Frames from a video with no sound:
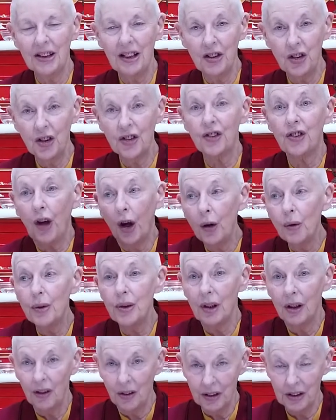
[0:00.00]
They just go
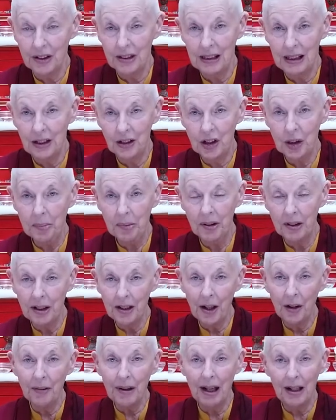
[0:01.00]
to lots of teachings, but they
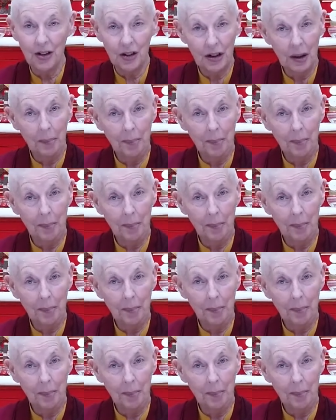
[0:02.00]
don't actually